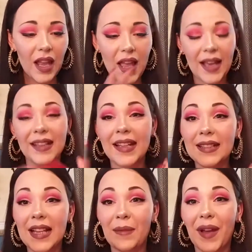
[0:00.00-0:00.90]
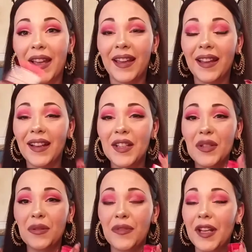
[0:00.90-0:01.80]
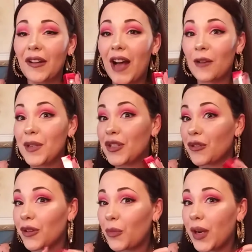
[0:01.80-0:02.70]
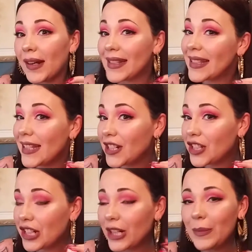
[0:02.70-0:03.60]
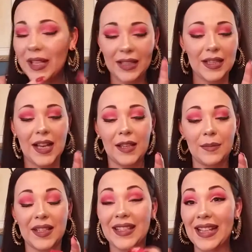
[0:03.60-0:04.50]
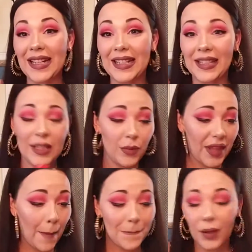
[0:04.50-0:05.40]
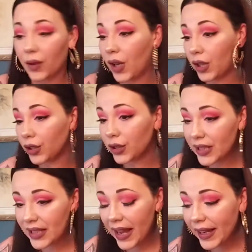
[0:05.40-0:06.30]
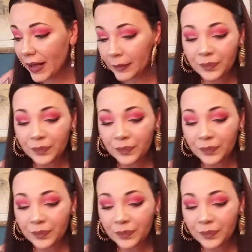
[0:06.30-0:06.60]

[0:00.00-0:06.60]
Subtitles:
And next time I do a video, I'll be sure to wear Sinister because I am excited to see what that berry color looks like.